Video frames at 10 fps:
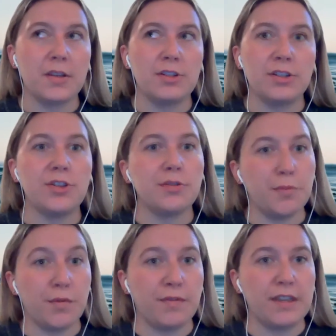to
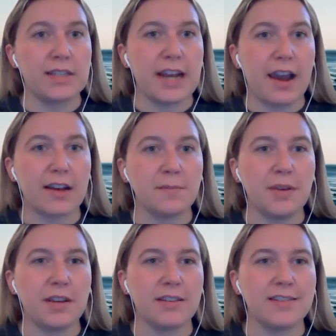remove this tax,
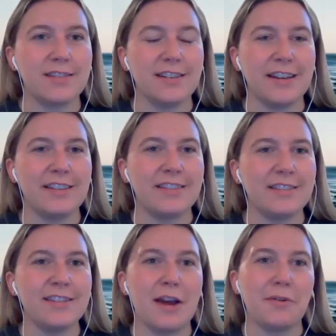because
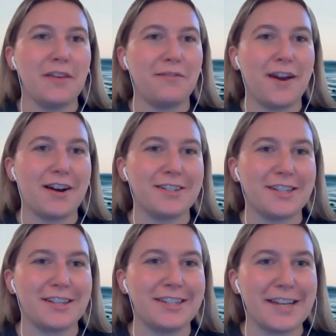it's not really fair
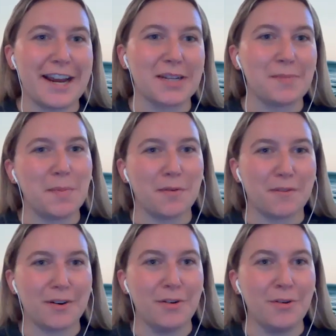to tax people
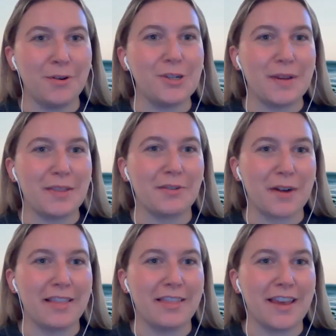who are doing the
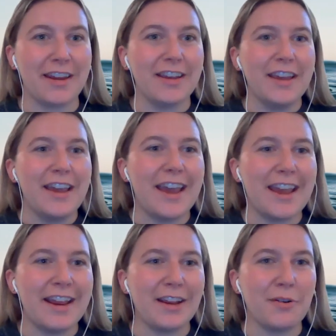right thing
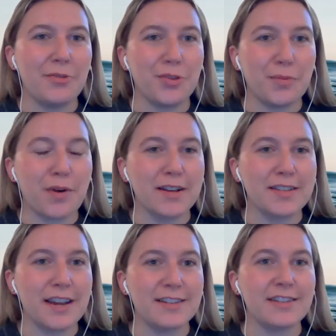and going through the
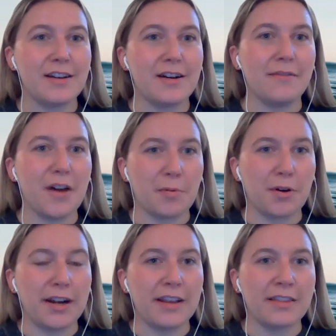process of
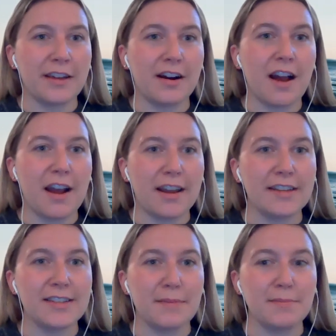upgrading their
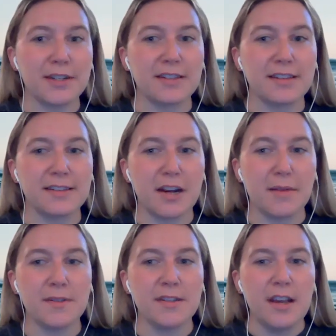IA septic systems.